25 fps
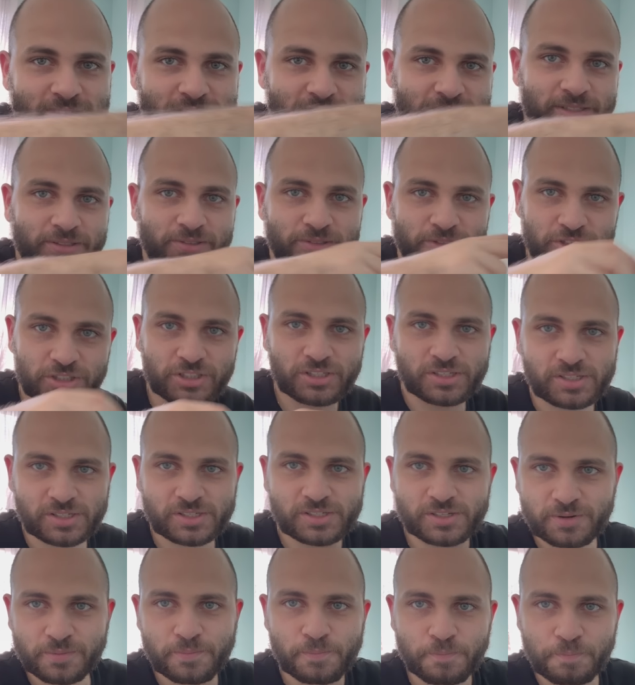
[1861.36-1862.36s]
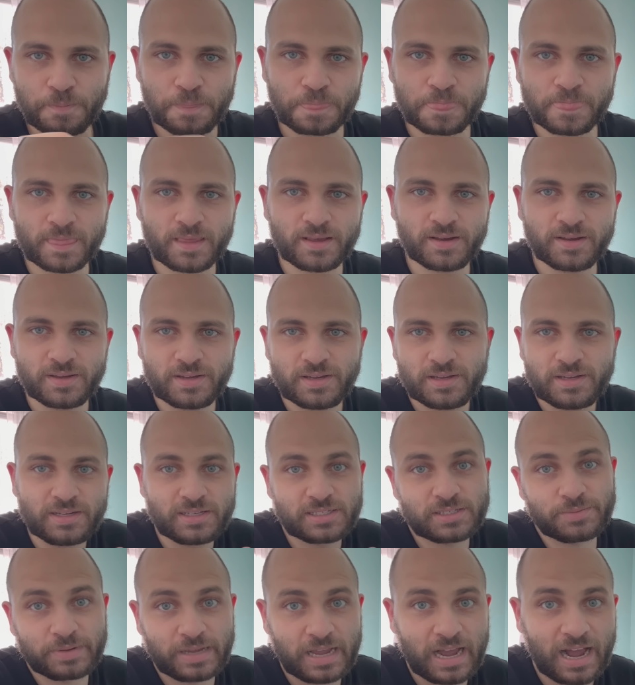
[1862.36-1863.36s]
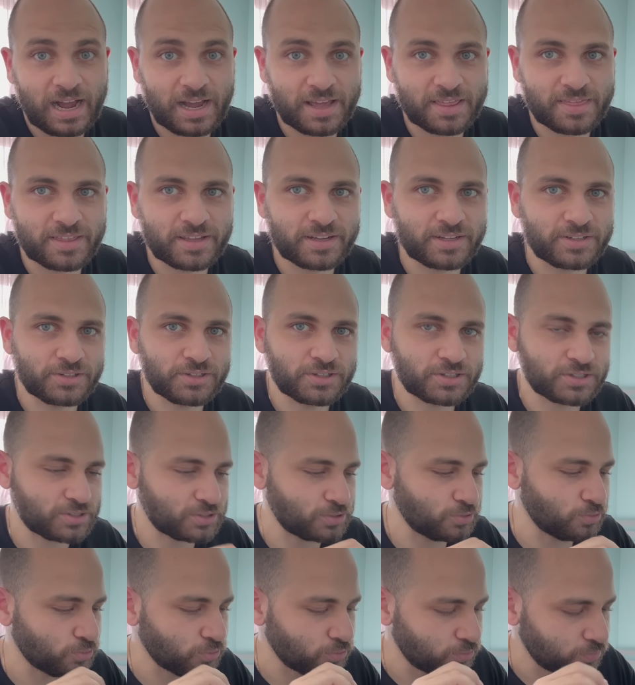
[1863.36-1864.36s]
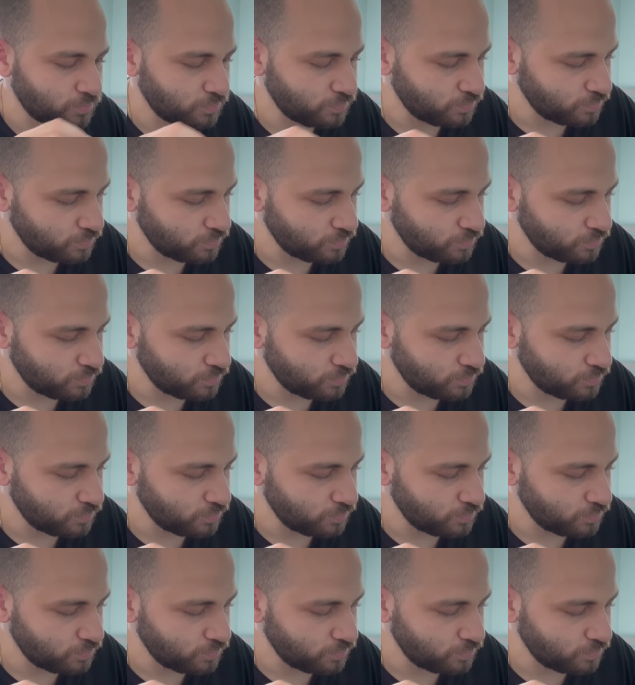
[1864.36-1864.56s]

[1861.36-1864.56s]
still just something I think looks cool.